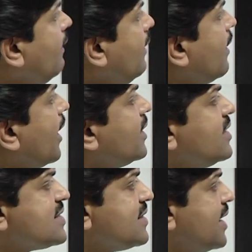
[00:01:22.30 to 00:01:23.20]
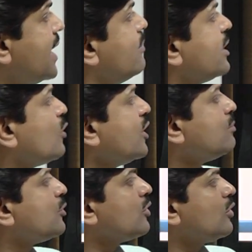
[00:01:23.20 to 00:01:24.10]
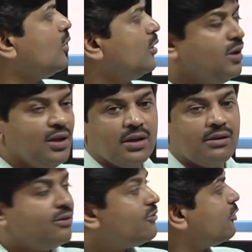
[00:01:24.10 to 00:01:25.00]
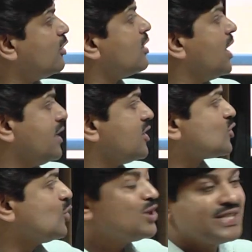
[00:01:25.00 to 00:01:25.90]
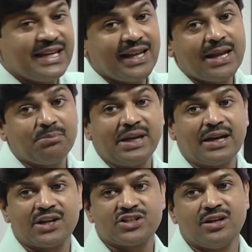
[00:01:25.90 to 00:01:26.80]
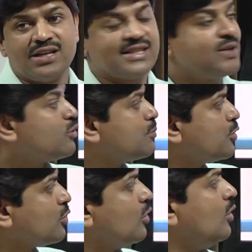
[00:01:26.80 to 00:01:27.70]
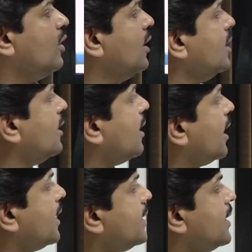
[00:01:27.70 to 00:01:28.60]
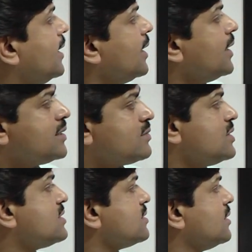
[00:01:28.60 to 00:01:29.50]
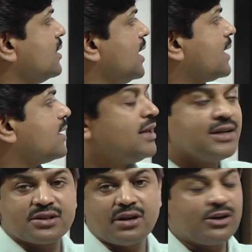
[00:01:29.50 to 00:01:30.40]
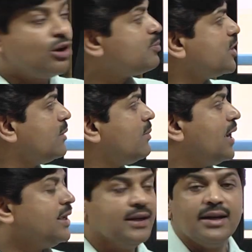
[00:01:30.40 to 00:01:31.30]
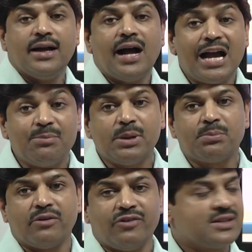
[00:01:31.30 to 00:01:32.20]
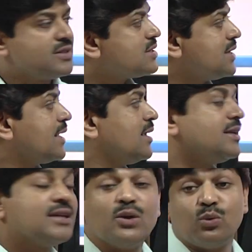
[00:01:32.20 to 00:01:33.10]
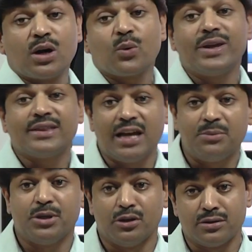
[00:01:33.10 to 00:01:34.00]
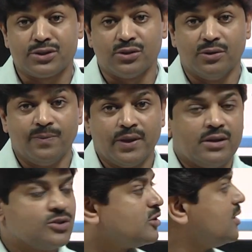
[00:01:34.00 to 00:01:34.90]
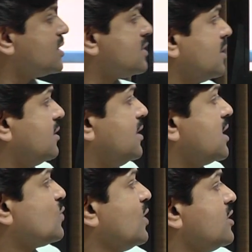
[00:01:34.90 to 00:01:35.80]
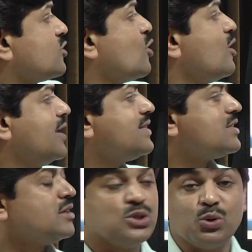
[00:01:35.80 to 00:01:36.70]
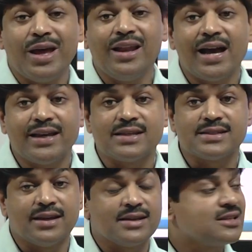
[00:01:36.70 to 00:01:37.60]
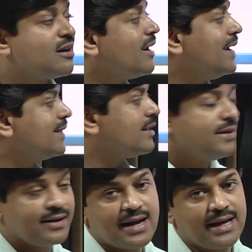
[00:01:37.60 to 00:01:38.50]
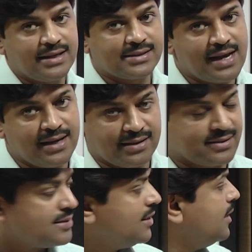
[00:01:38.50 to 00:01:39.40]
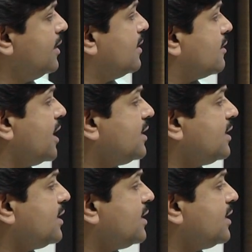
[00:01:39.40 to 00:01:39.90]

And it is a dynamic routing protocol for ISO CLNP, Connectionless Network Protocol. And it was like later adopted by IP prefixes, like it can work with IP also. So that's why it is called as dual ISIS or integrated ISIS, right?